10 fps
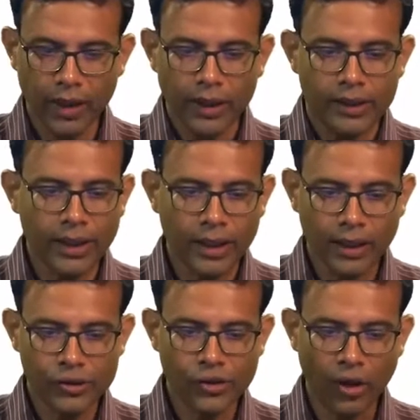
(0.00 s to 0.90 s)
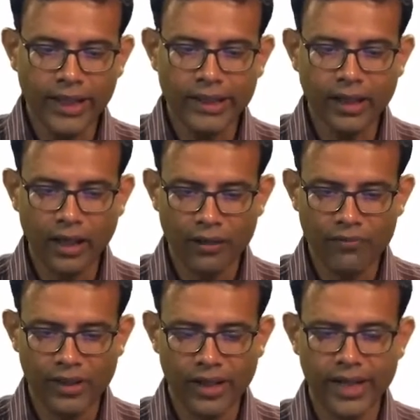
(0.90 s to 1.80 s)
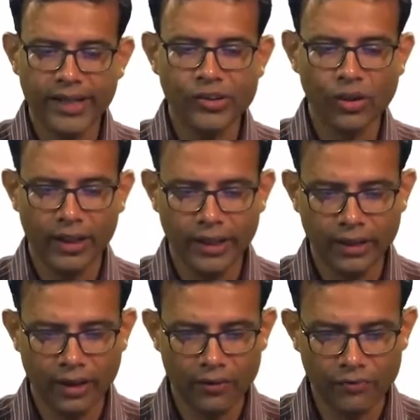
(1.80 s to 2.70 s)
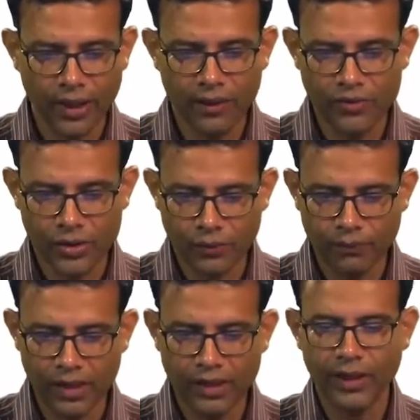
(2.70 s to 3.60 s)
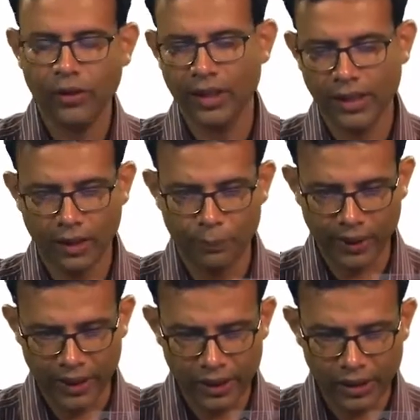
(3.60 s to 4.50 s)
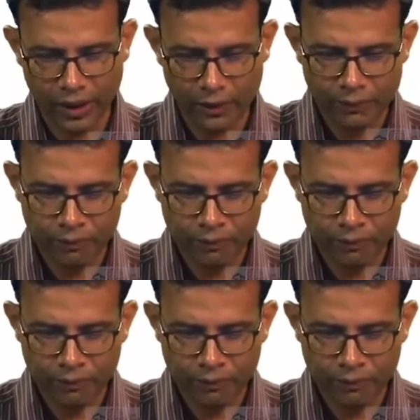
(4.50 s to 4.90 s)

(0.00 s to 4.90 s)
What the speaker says: The solid curve, the red solid curve gives you the theoretical prediction,